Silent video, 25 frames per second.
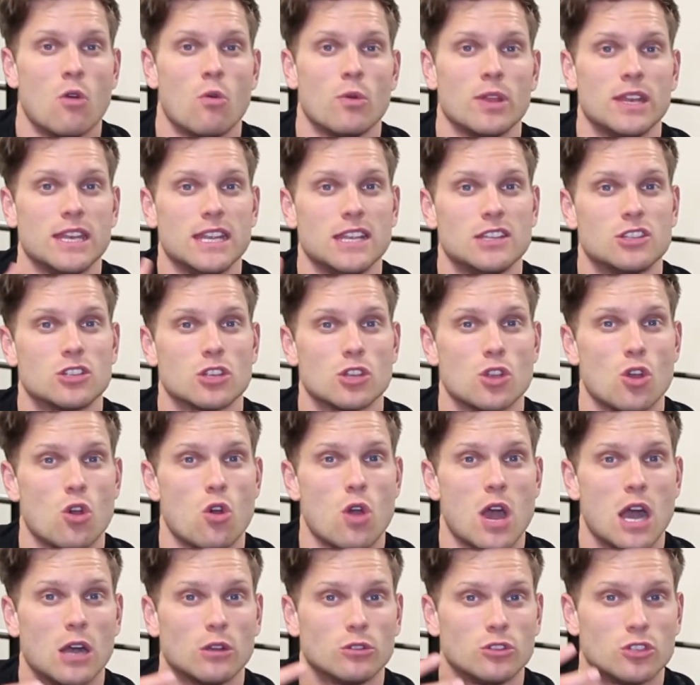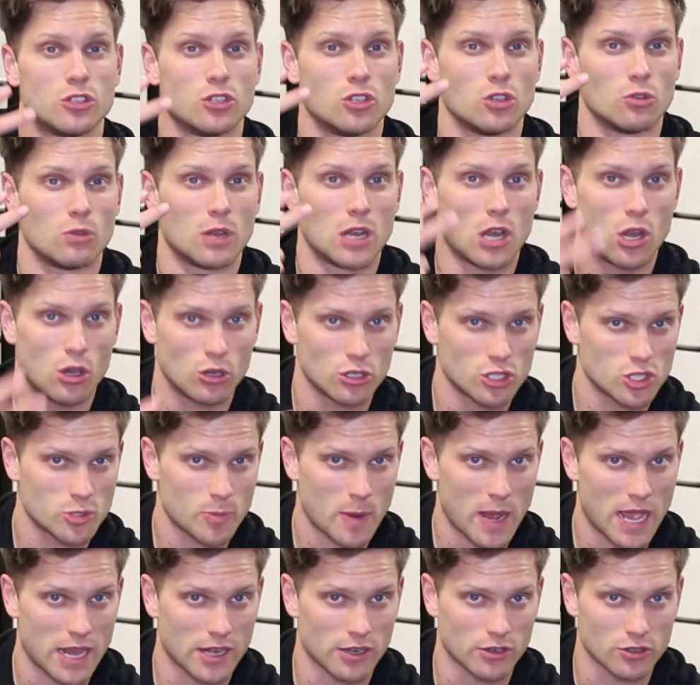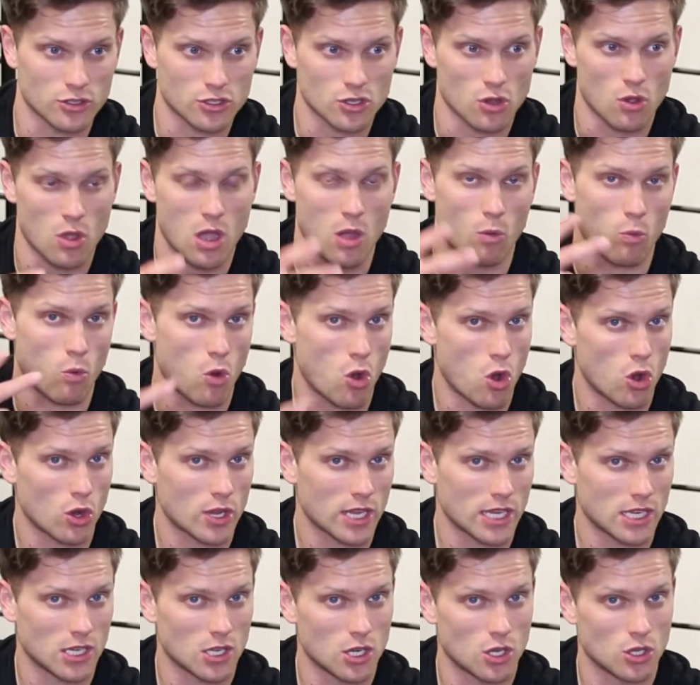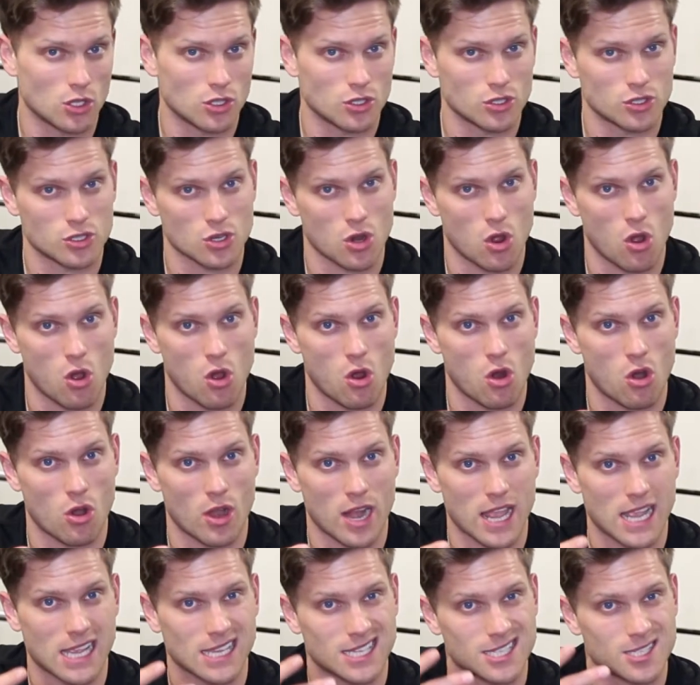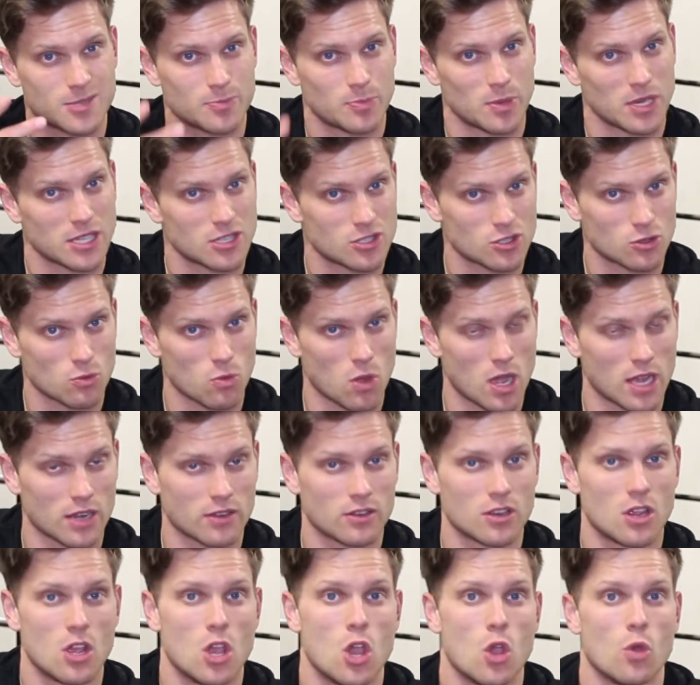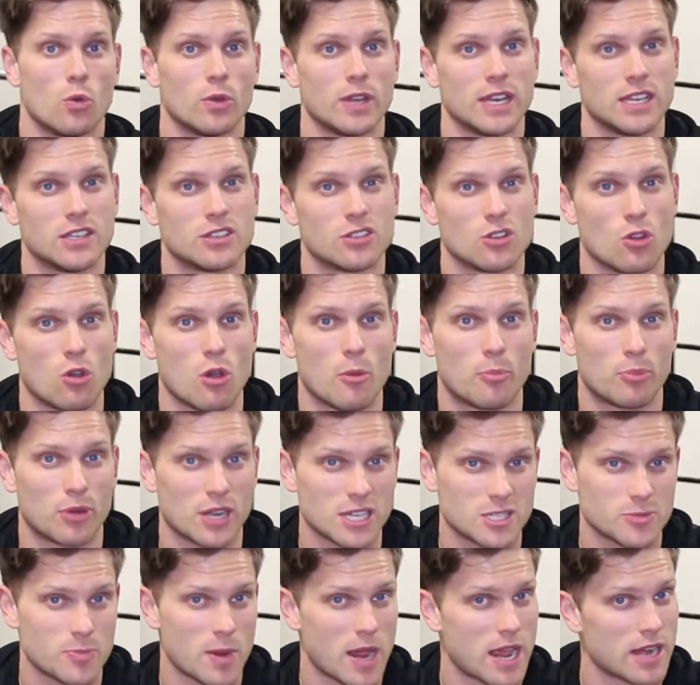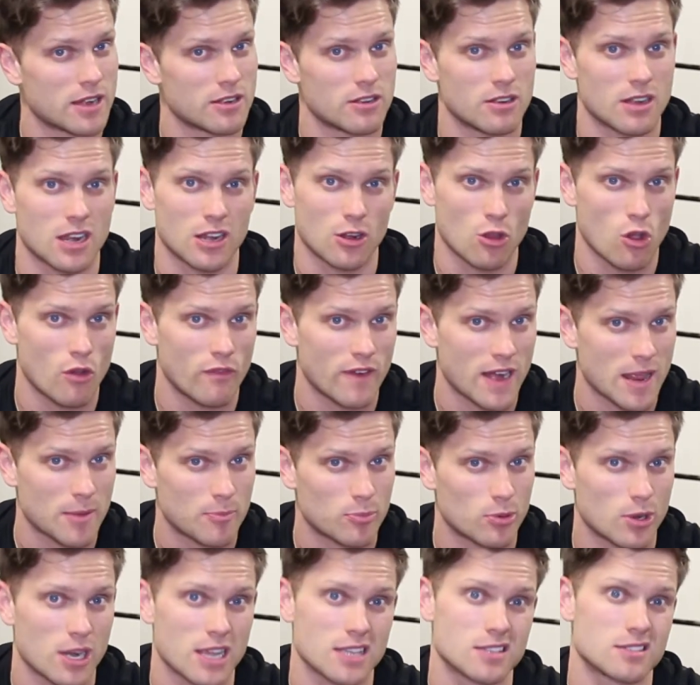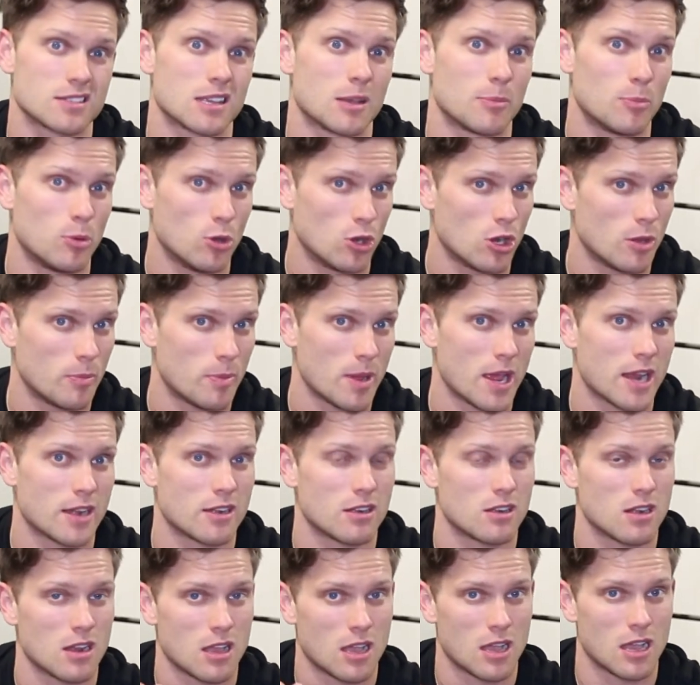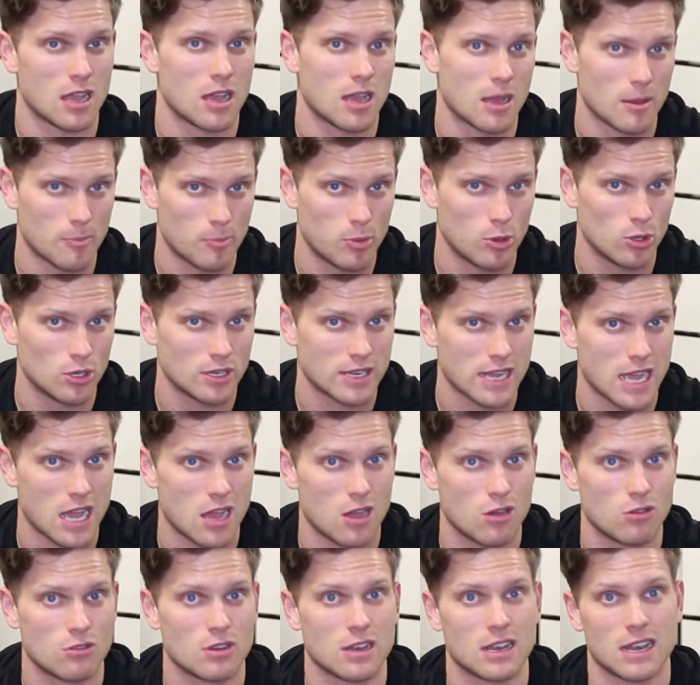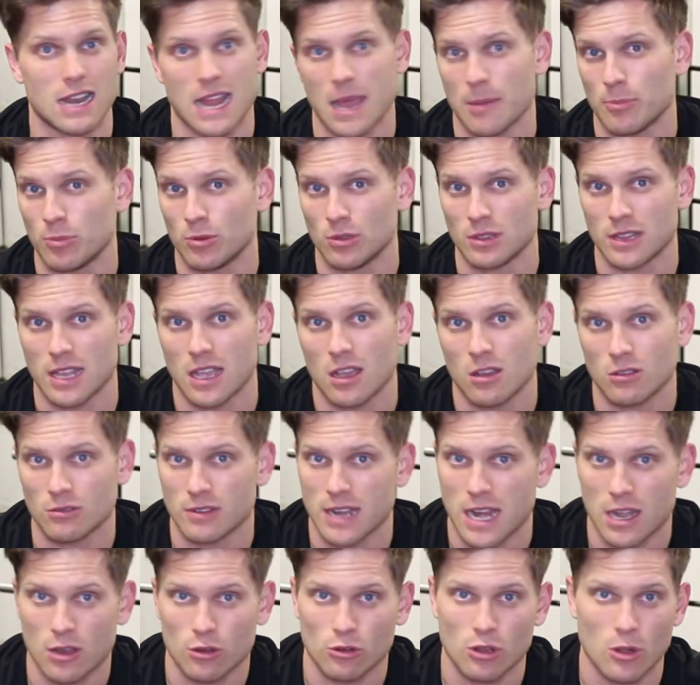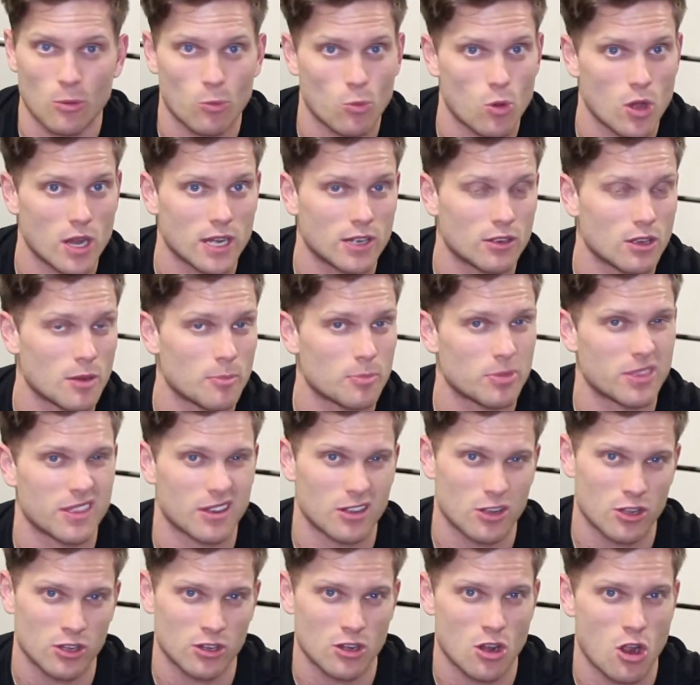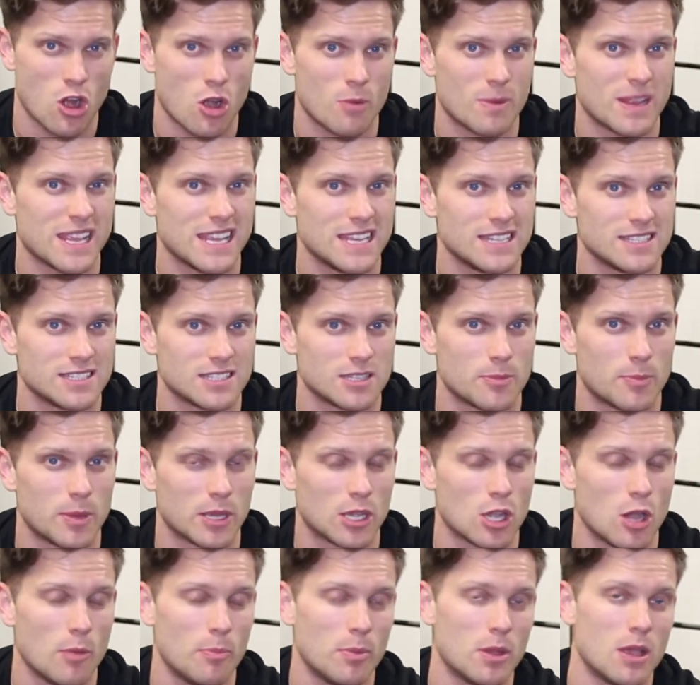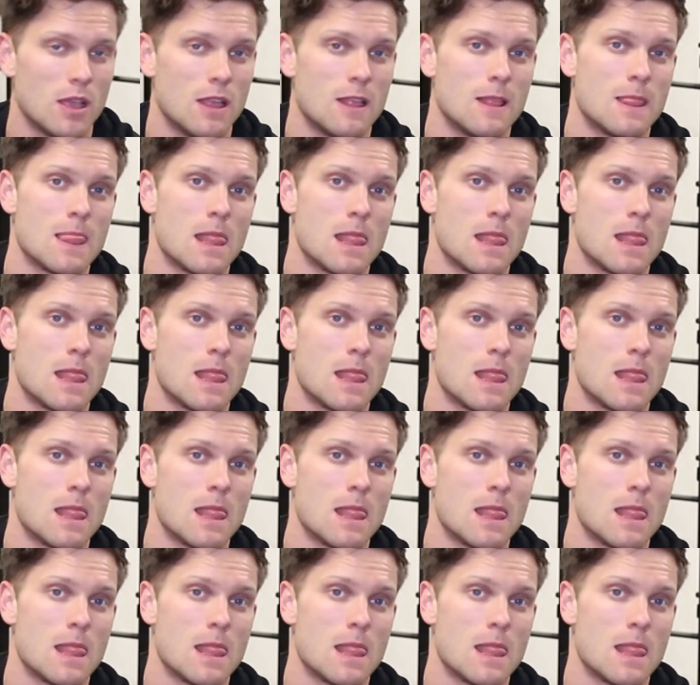We need to know how to do a lunge pattern, so a walking lunge or a split squat. We need to know a press pattern, an overhead press, a pull-up pattern, a pull down, lat pull down, narrow grip, wide grip. They're normally easy to pick up.